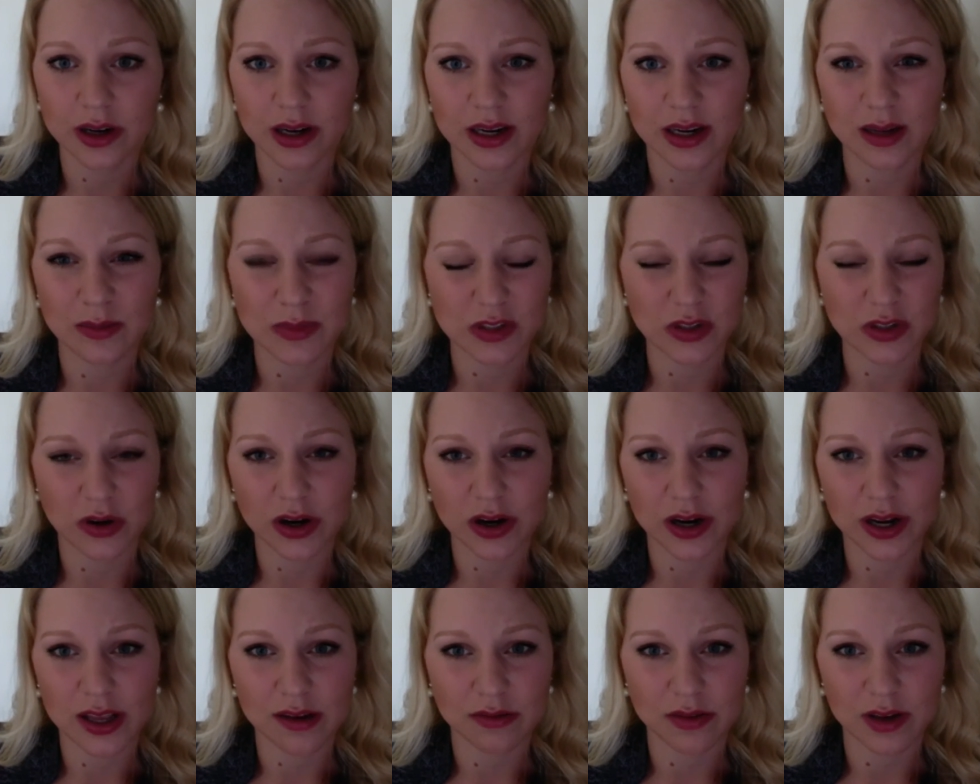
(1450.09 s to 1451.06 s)
and I'm
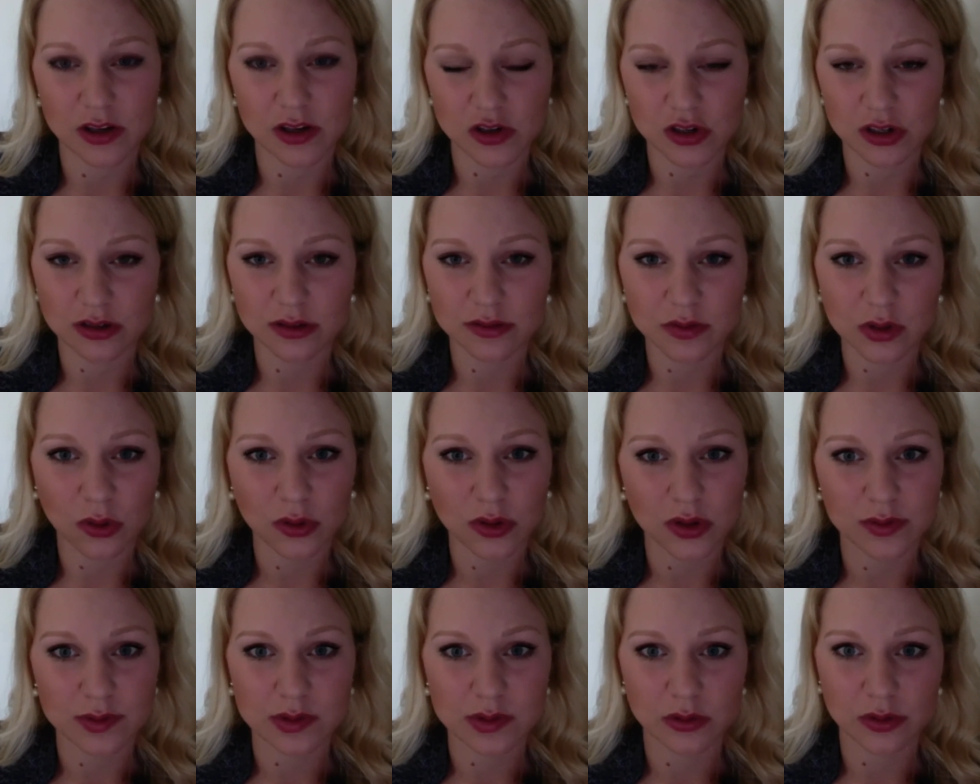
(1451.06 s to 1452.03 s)
sorry if I should have told
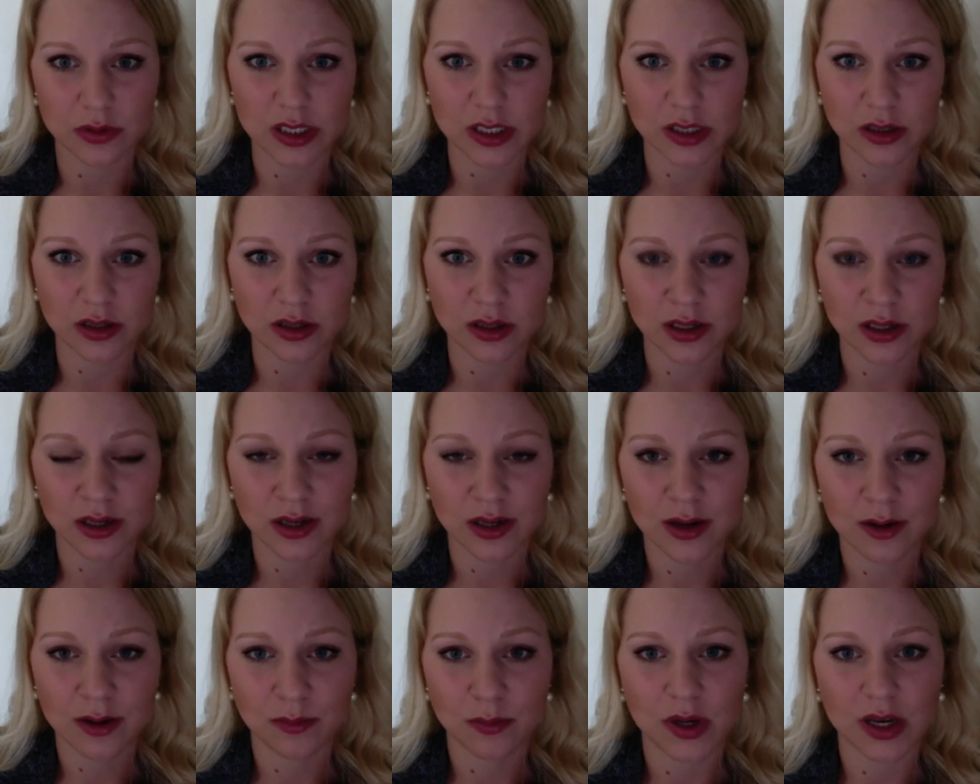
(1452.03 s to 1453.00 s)
you sooner,
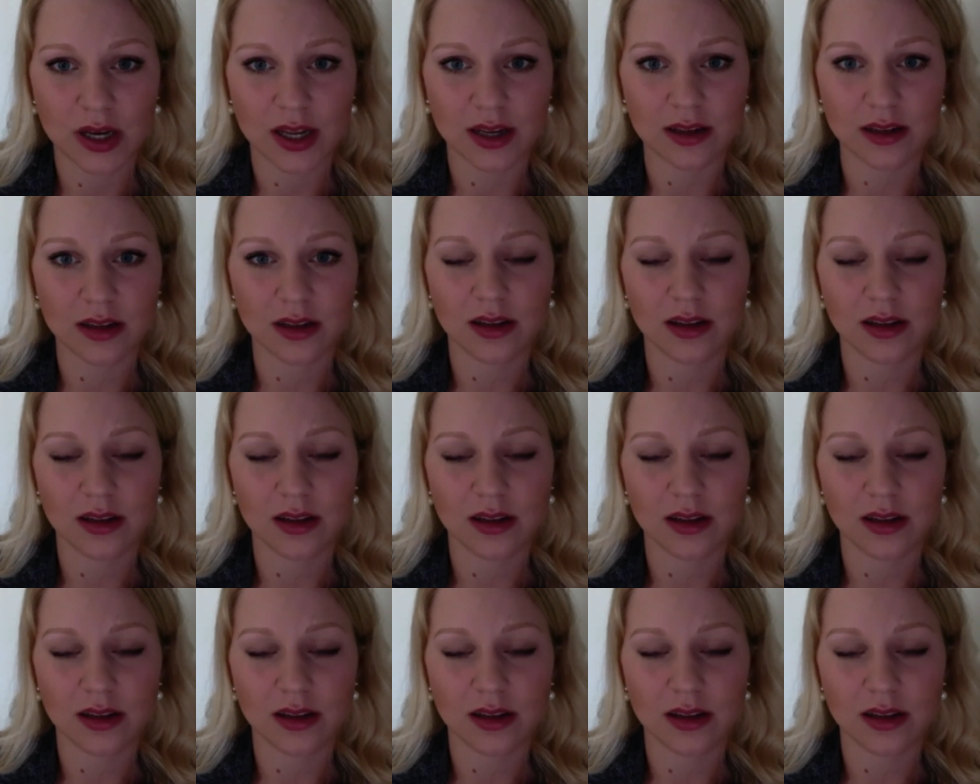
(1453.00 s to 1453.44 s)
but